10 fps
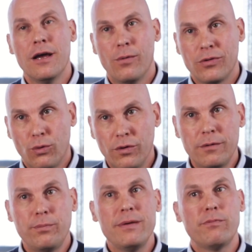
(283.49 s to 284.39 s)
with all the
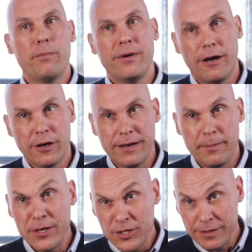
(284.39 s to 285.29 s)
pre-property
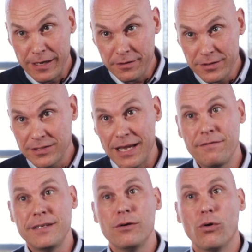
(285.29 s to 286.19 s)
occupational health and
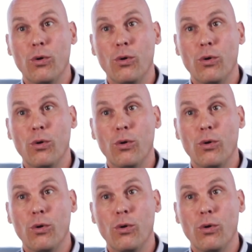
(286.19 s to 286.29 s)
safety,